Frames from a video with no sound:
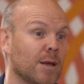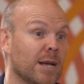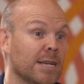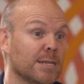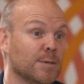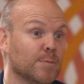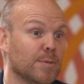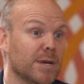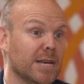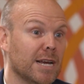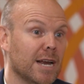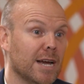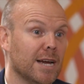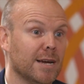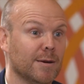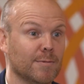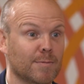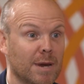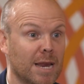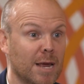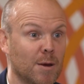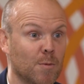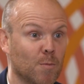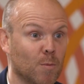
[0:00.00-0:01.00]
as we know,
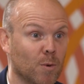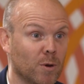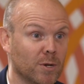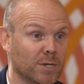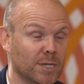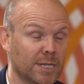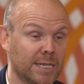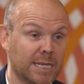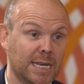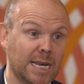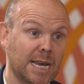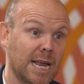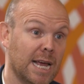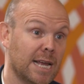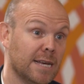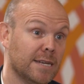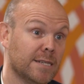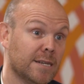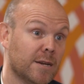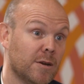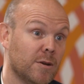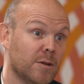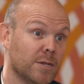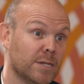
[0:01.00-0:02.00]
it wasn't, and
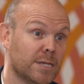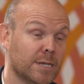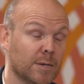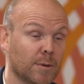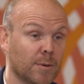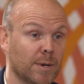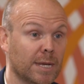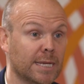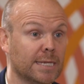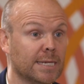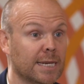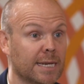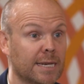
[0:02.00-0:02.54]
as a consequence,